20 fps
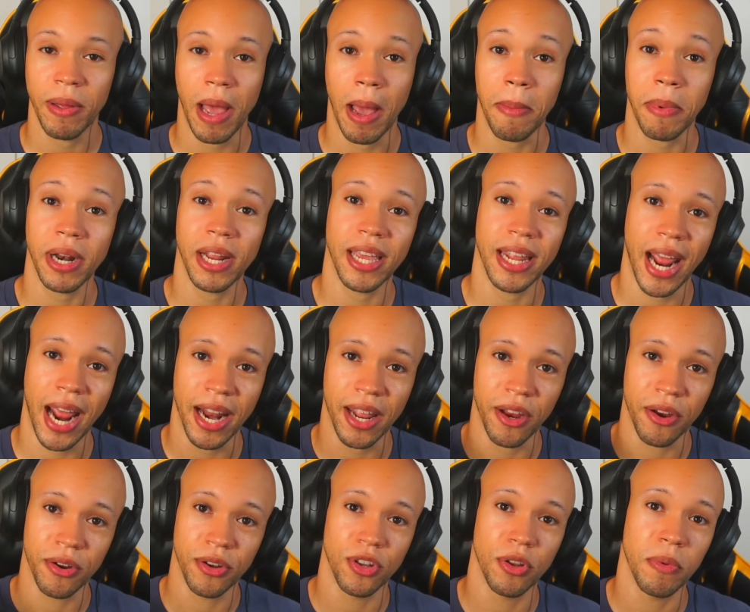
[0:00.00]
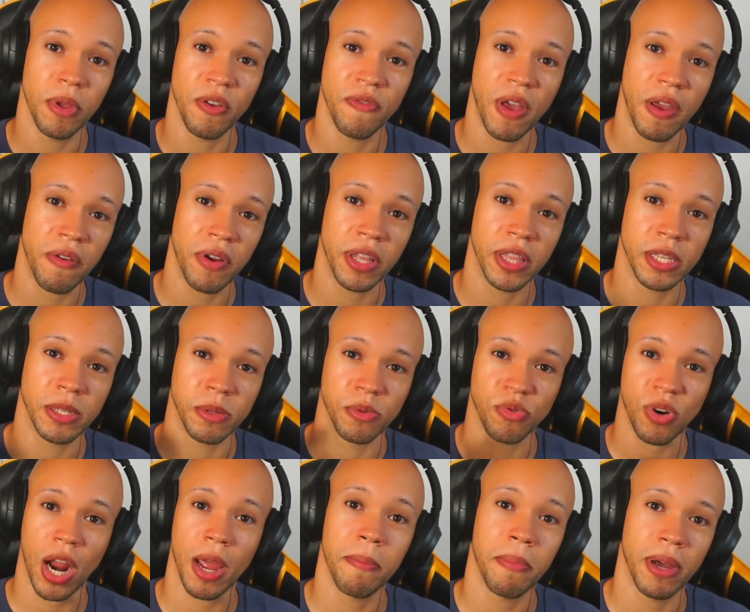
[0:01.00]
I'm going to get out of here. Do me a favor, hit the
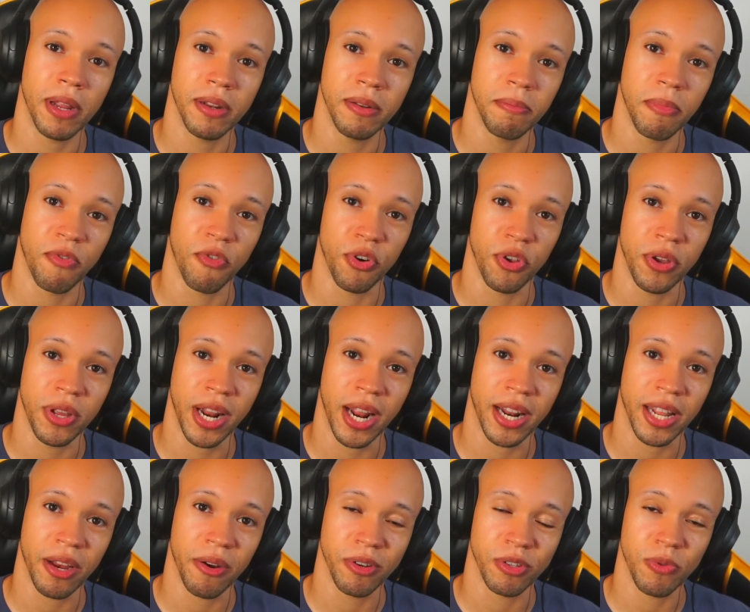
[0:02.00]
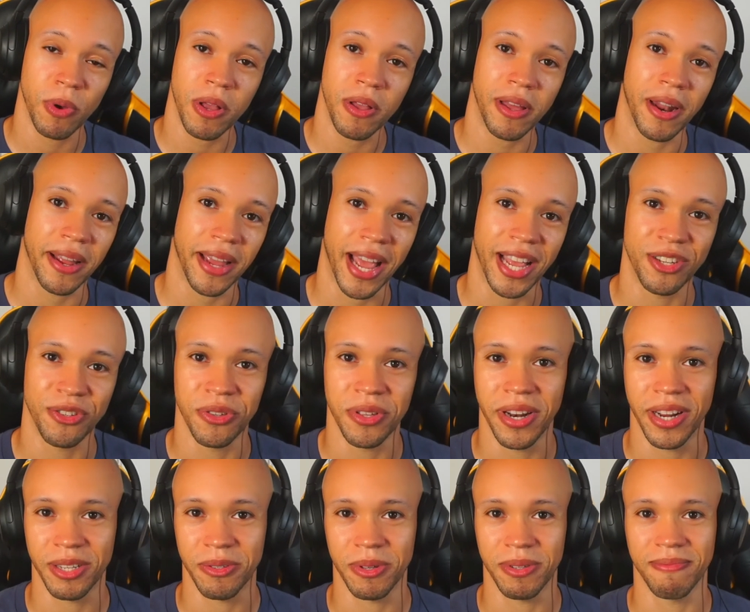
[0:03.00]
subscribe button before you get out of here as well, and I'll catch you in
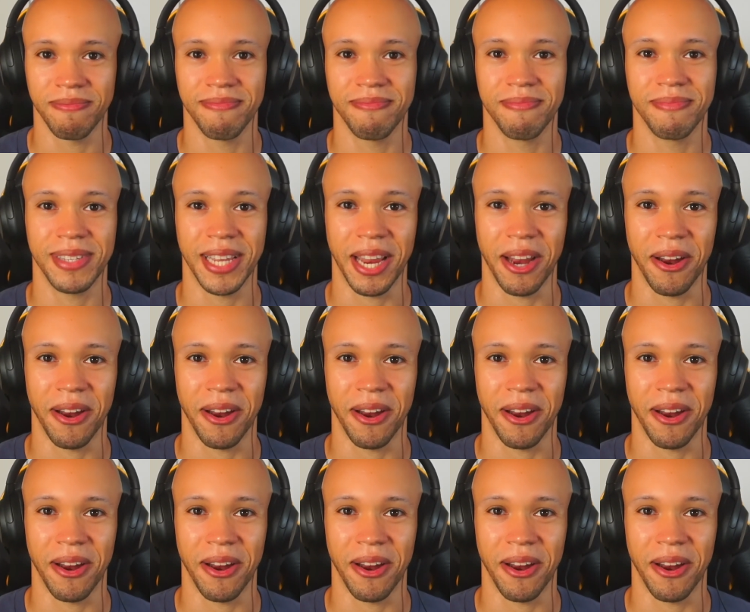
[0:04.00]
the next one. Take care,